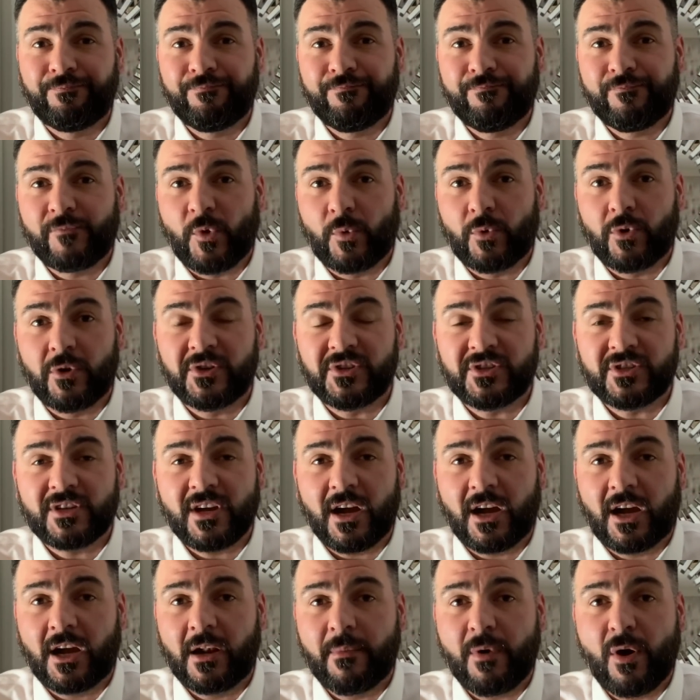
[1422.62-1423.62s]
always
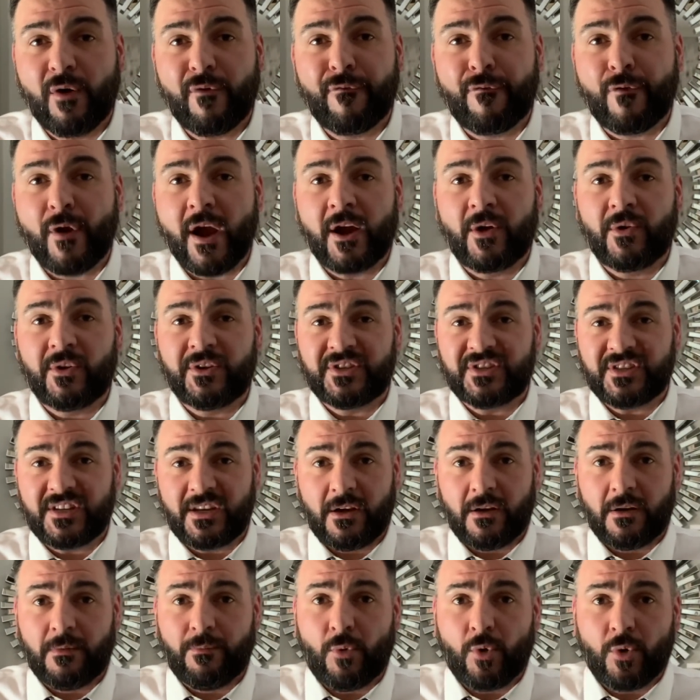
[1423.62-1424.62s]
talking about fragrance
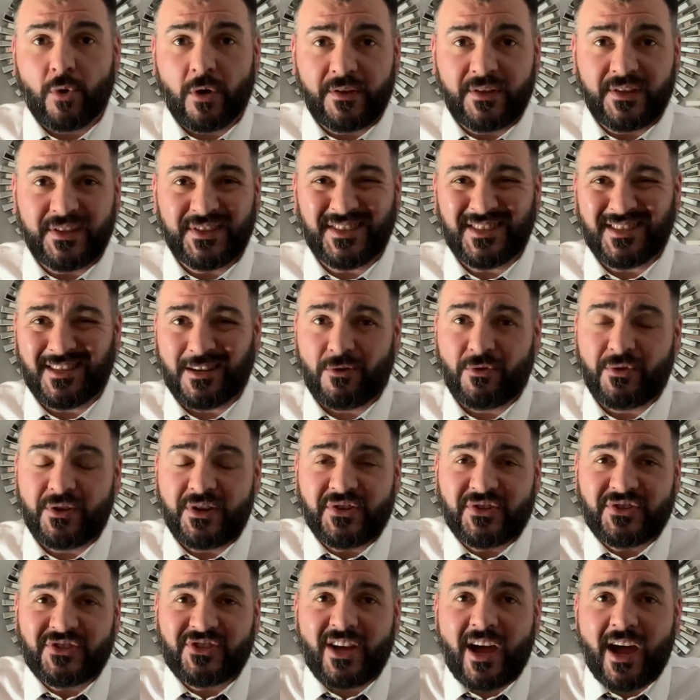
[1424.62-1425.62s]
here, more on the
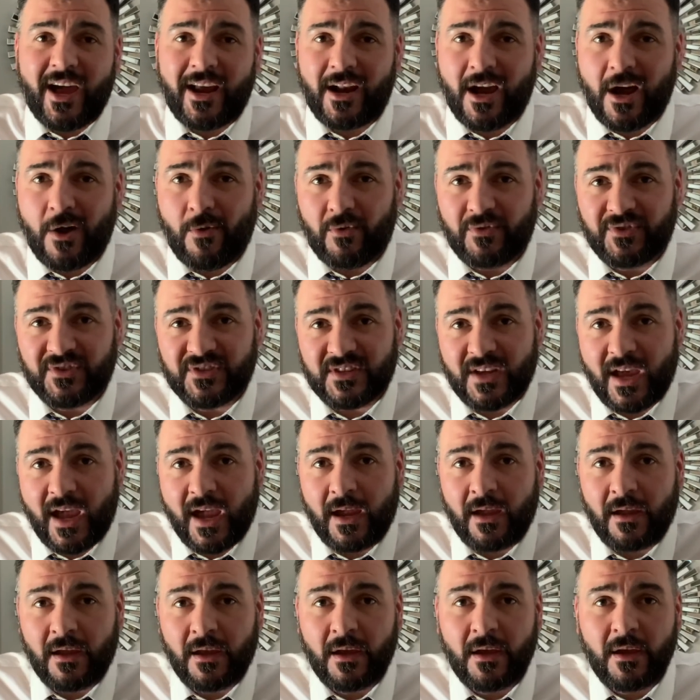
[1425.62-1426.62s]
serious side, I would
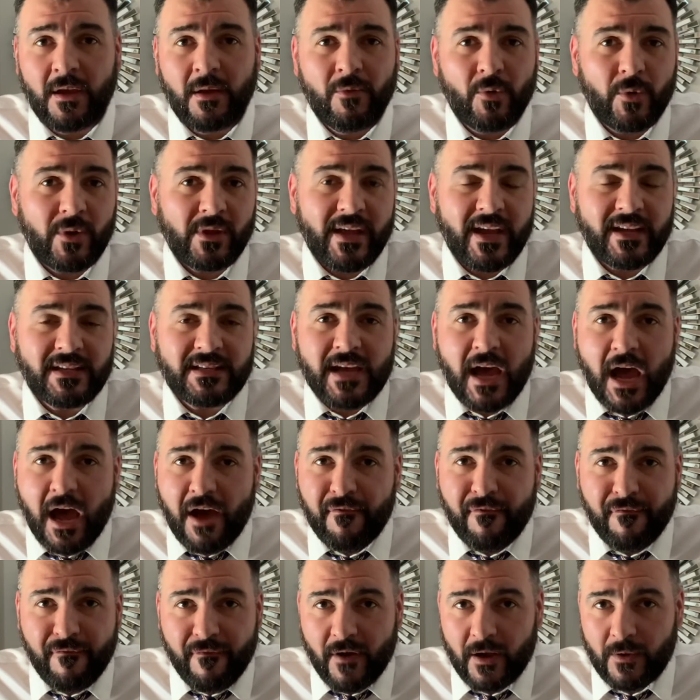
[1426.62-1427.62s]
say. We like to
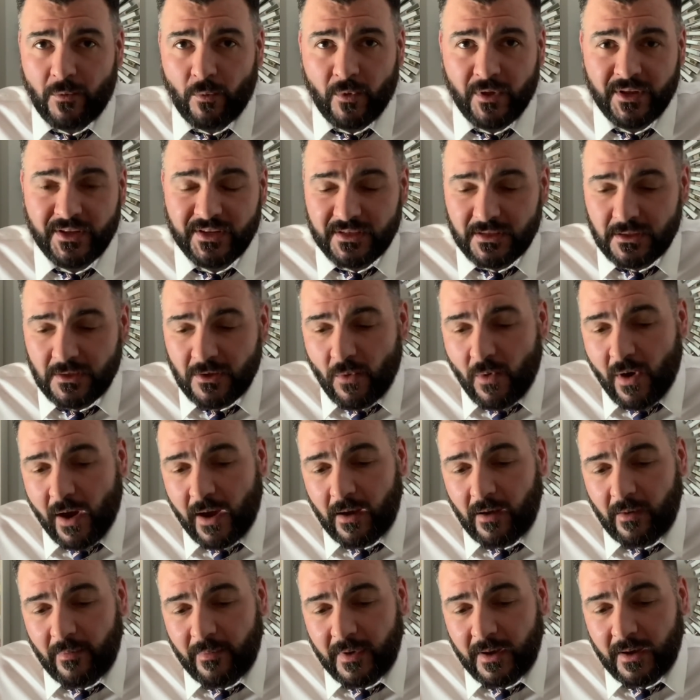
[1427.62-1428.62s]
have fun once in a
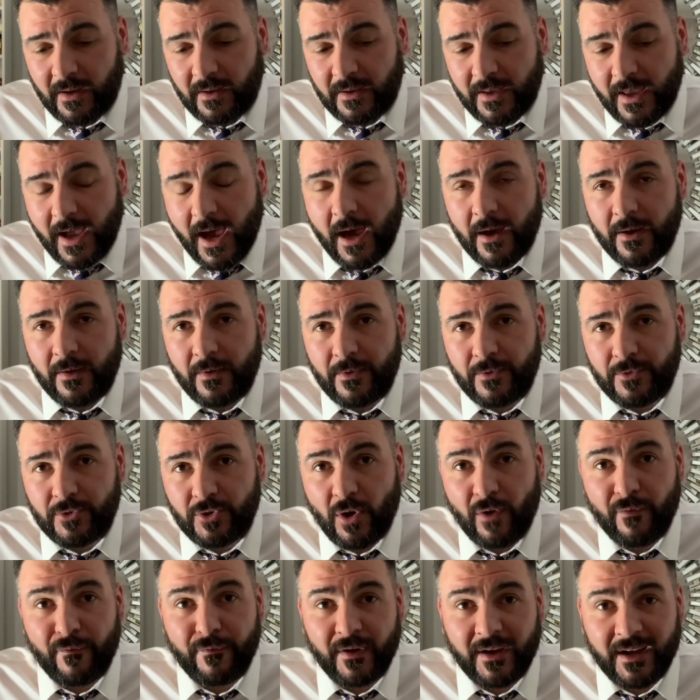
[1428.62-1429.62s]
while, but yeah.
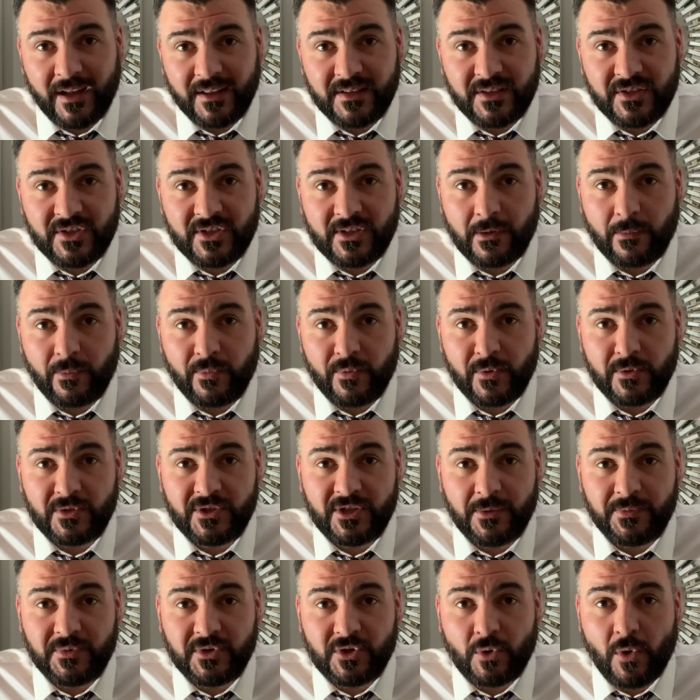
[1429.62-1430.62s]
Don't forget to
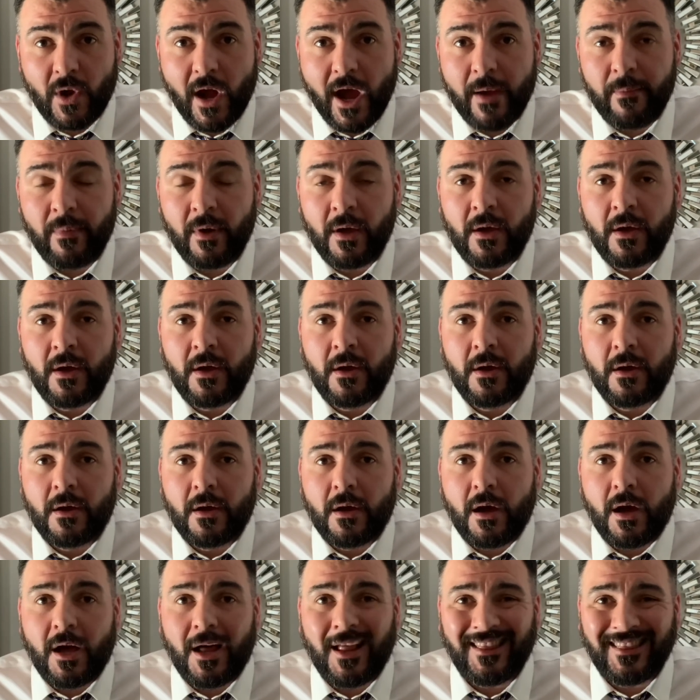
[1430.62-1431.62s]
subscribe,
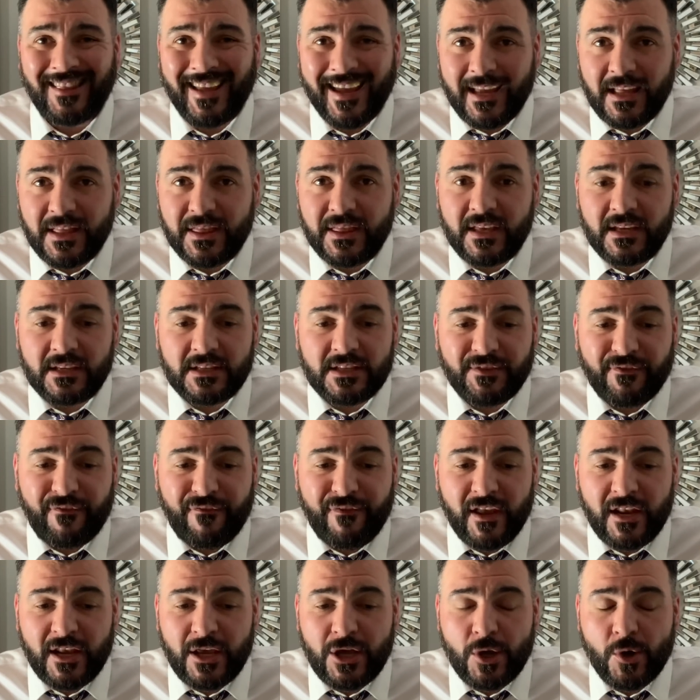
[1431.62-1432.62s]
like this
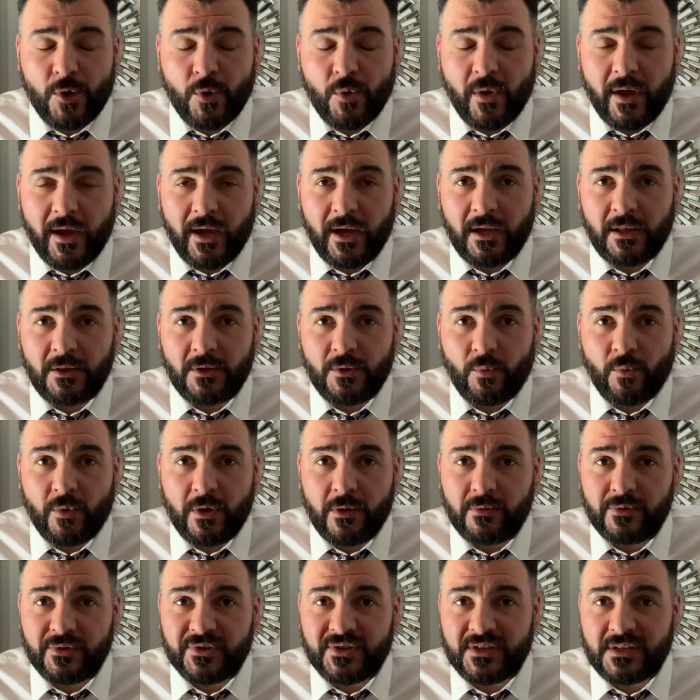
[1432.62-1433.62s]
video, and we
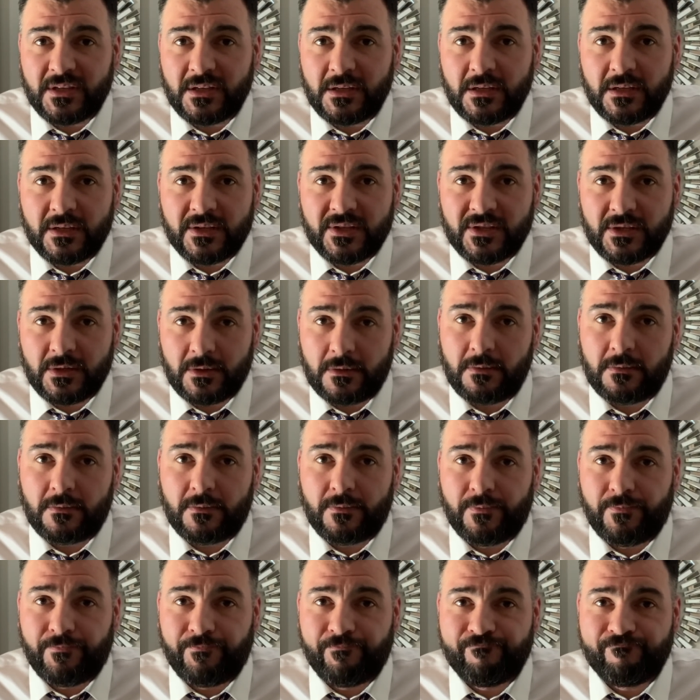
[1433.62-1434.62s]
will see you
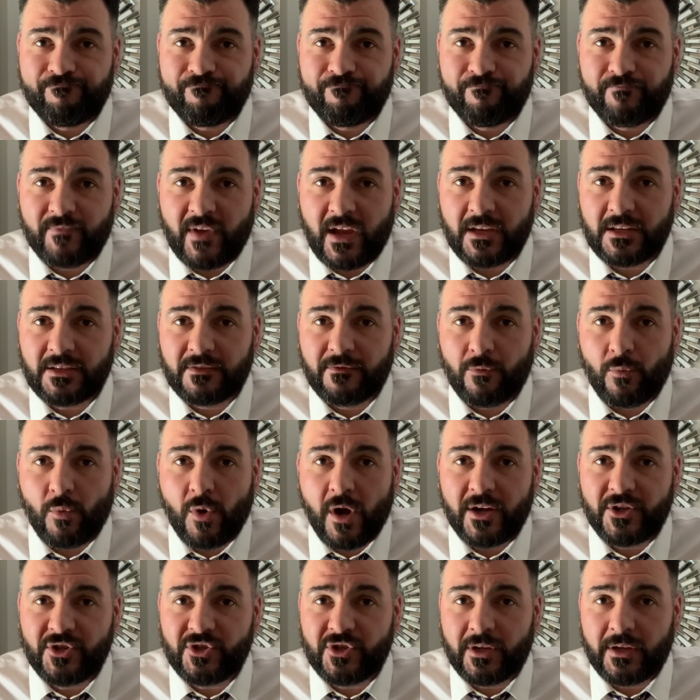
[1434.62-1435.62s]
soon. Thanks for
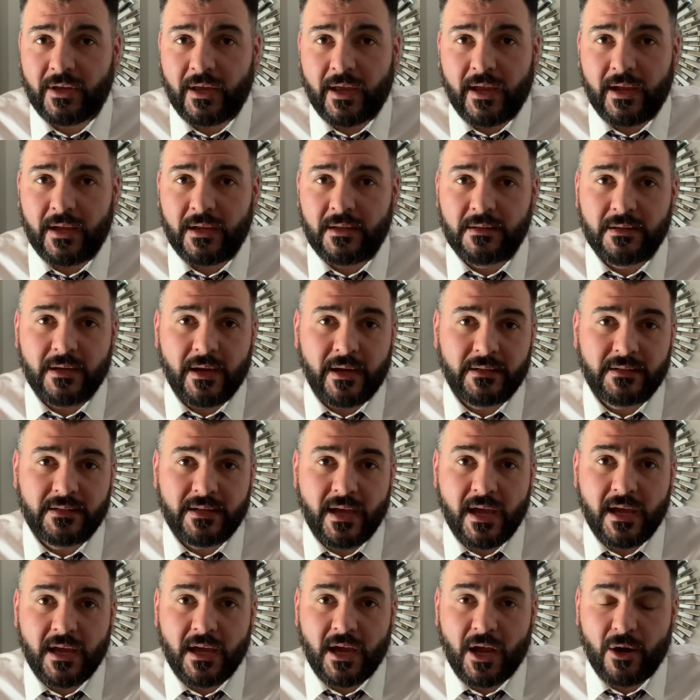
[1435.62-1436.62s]
watching, and
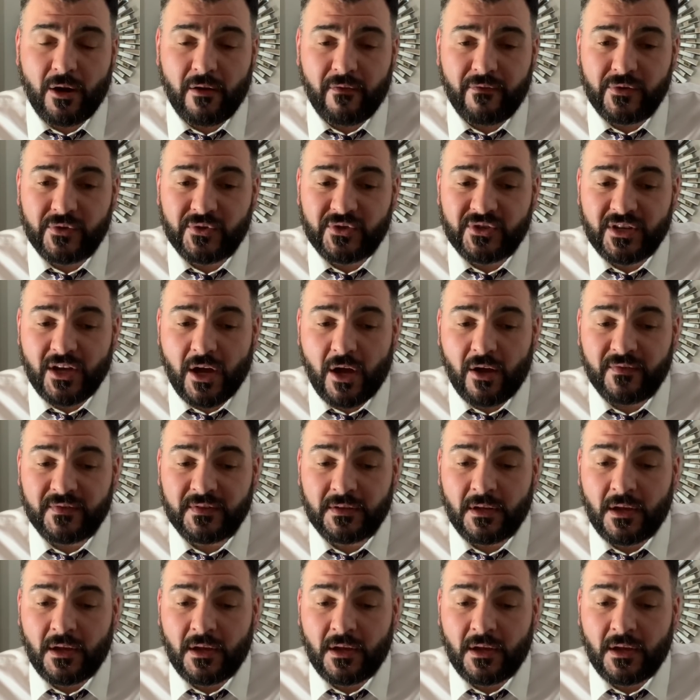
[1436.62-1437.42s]
take care of yourselves.